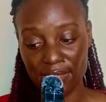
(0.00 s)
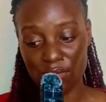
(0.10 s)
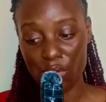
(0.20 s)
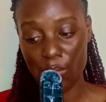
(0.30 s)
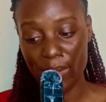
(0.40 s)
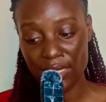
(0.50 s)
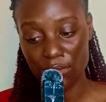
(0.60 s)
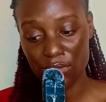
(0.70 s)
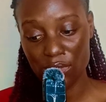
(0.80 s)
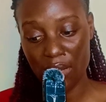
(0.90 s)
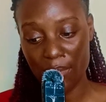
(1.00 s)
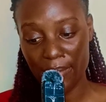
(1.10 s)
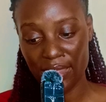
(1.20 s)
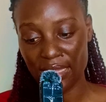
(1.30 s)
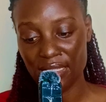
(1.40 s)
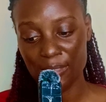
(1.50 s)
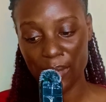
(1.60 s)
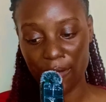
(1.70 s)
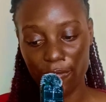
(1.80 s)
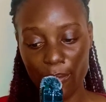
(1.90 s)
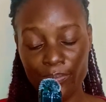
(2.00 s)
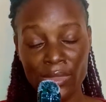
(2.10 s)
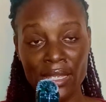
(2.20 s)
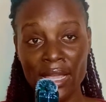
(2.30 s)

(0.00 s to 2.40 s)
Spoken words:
So you might also remember that this platform,